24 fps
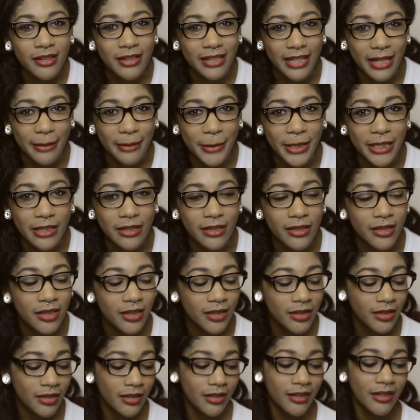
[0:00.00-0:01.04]
Damn it.
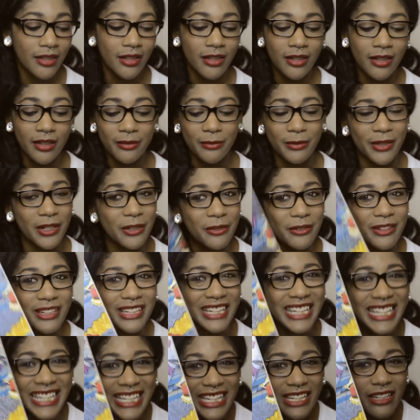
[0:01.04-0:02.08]
We don't
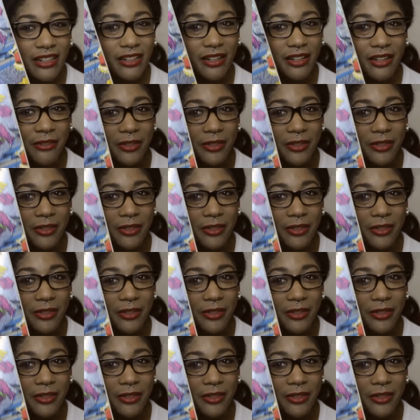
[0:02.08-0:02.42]
need another